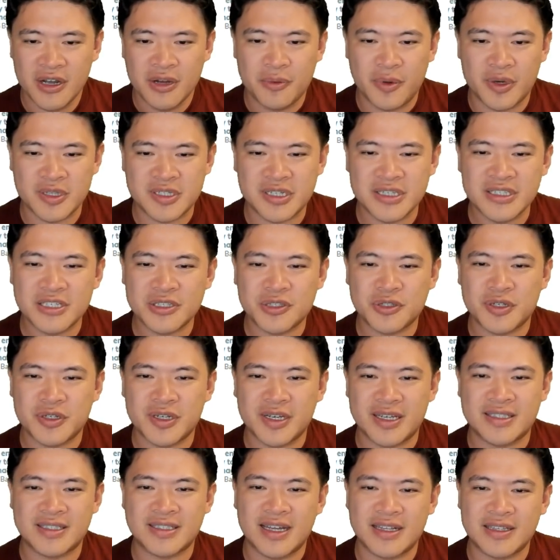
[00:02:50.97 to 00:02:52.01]
What's interesting
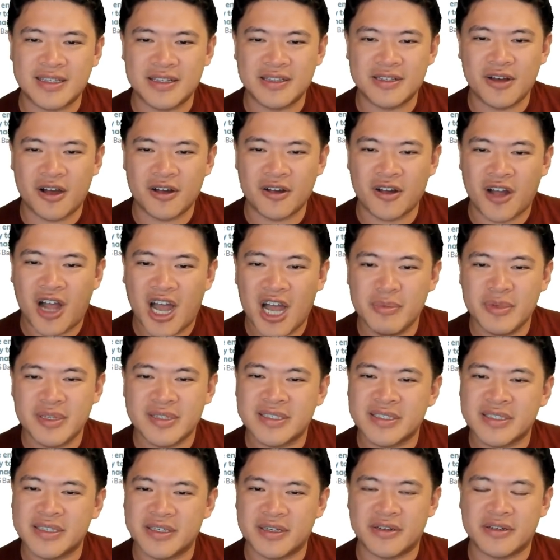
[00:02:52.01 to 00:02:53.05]
is that the
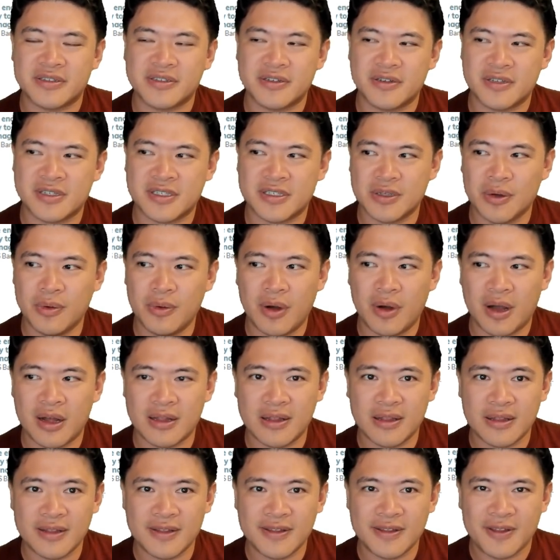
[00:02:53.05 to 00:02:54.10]
comments here, there's still a
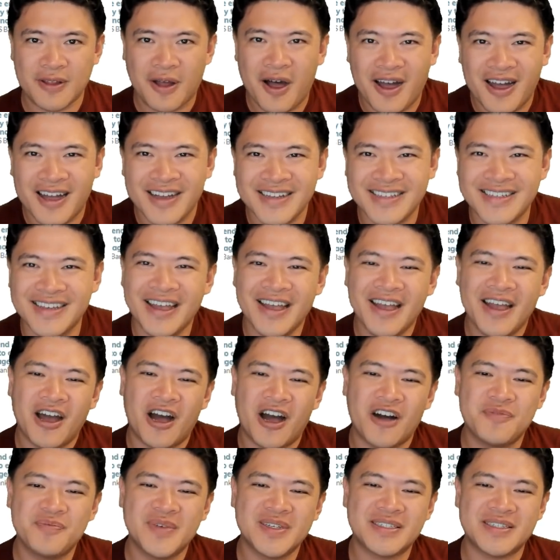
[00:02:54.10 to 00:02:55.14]
lot
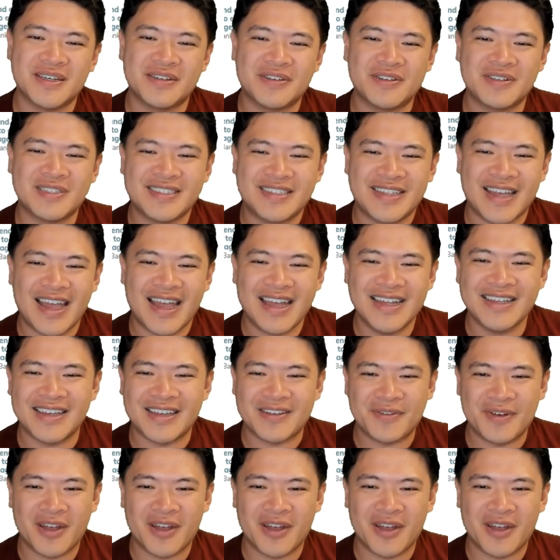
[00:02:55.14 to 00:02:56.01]
of misunderstanding.